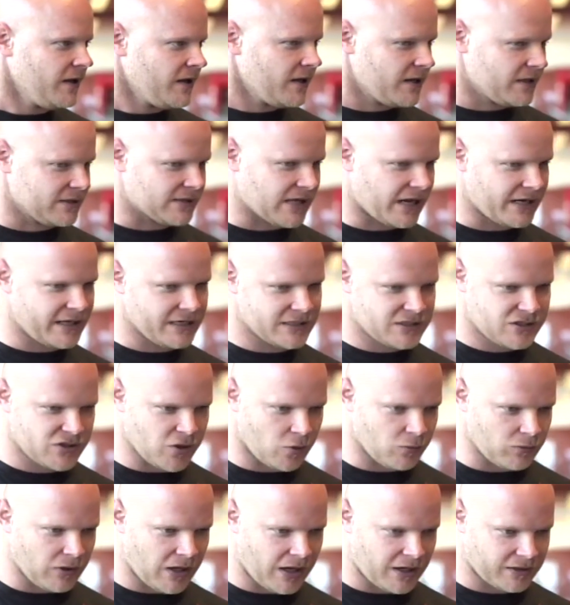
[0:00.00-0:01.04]
Because I get
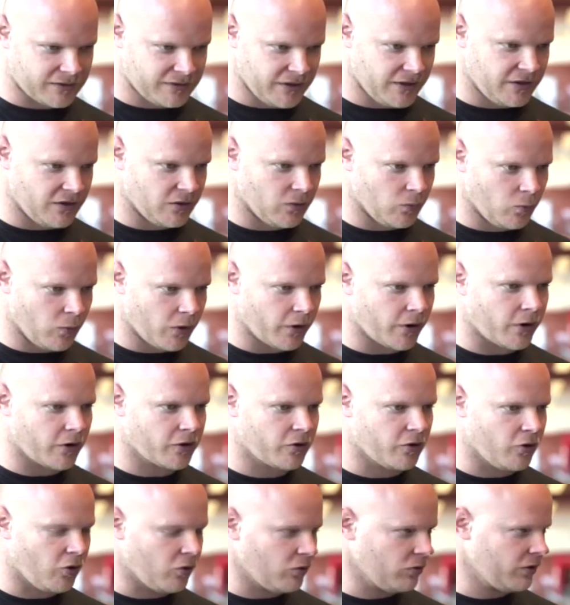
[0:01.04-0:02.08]
so locked into what our
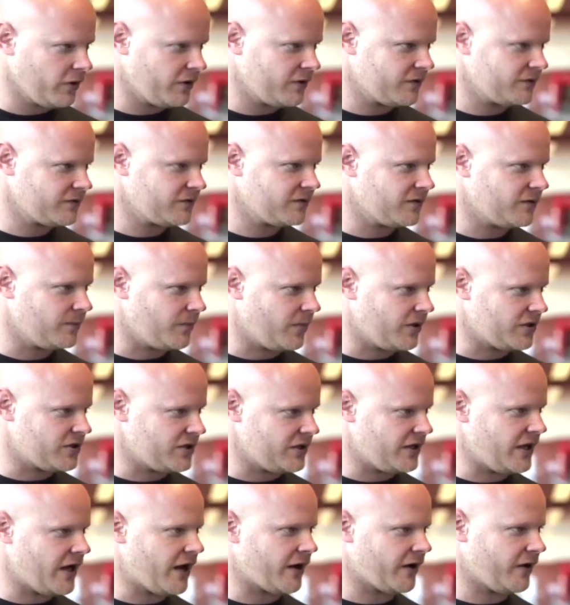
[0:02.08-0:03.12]
goal is, but
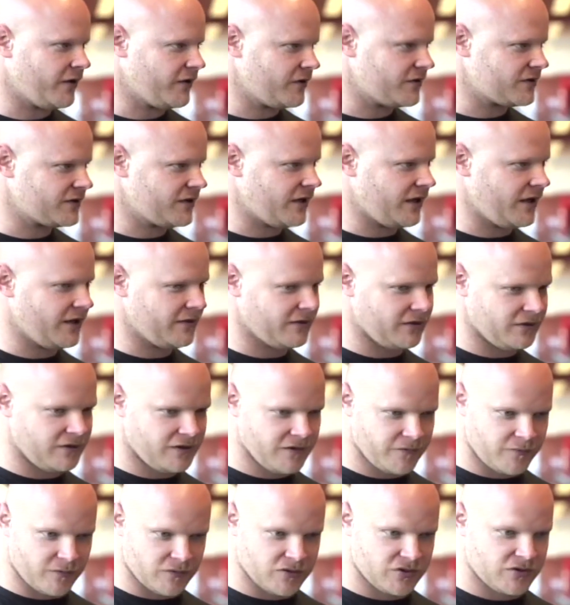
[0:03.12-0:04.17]
you got to understand the
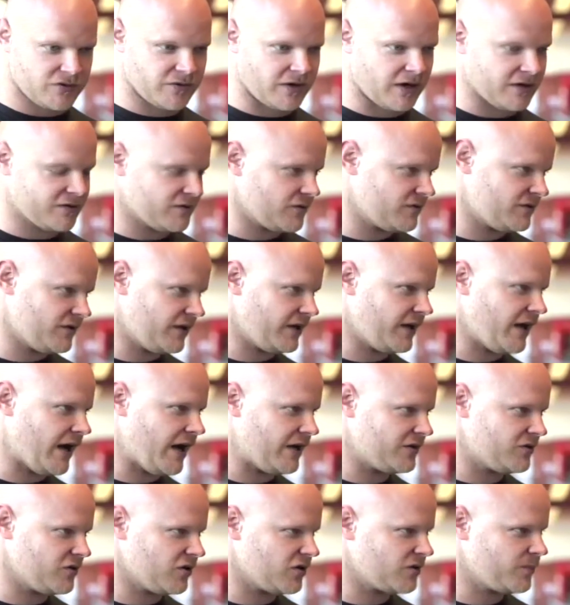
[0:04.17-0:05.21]
different stressors that
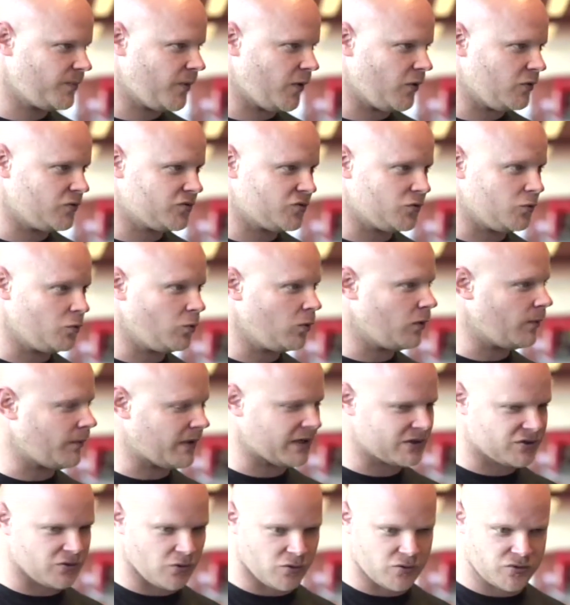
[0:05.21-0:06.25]
guys are exposed to, what
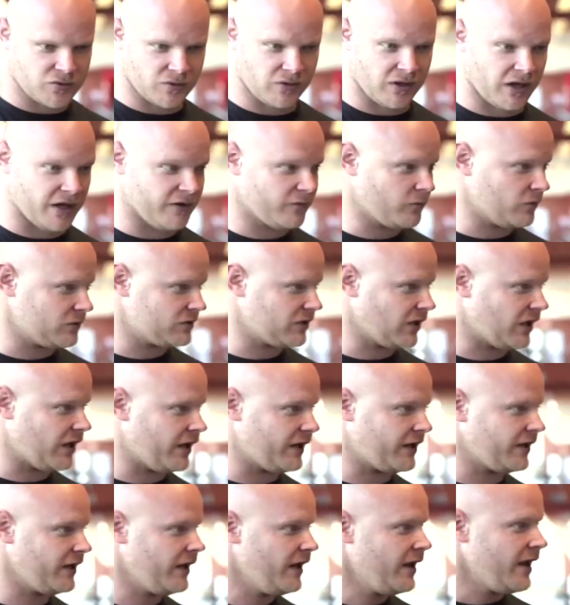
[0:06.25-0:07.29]
my social life was
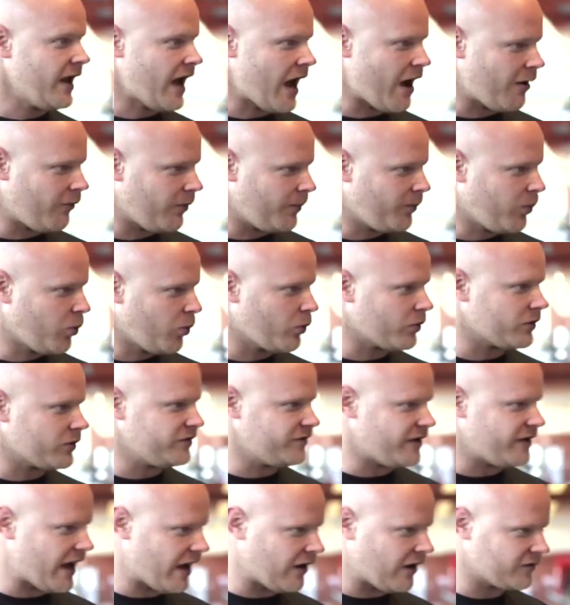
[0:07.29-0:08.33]
like, how
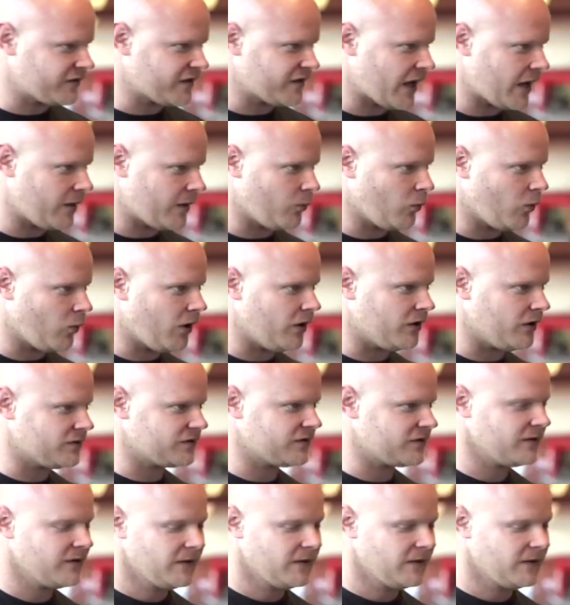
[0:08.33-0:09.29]
important downtime was,